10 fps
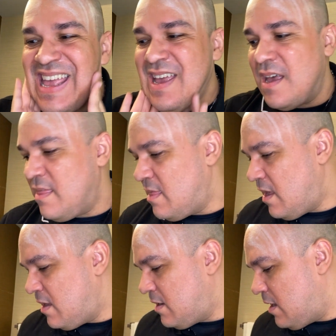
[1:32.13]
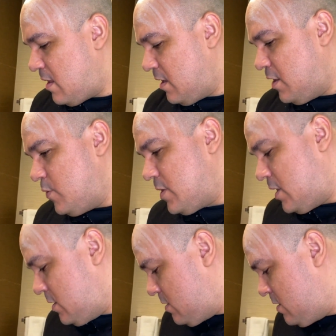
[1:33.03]
And then I like
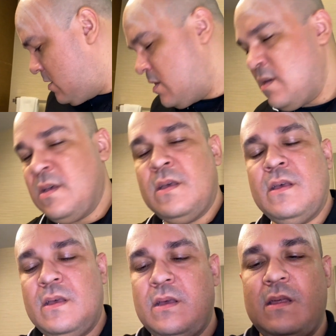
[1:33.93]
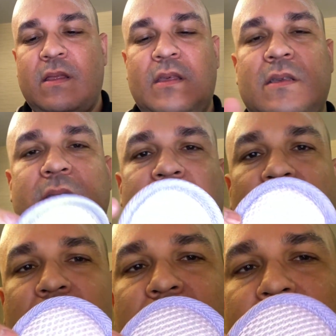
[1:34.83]
using these
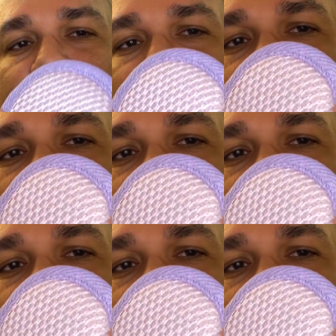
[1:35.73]
discs.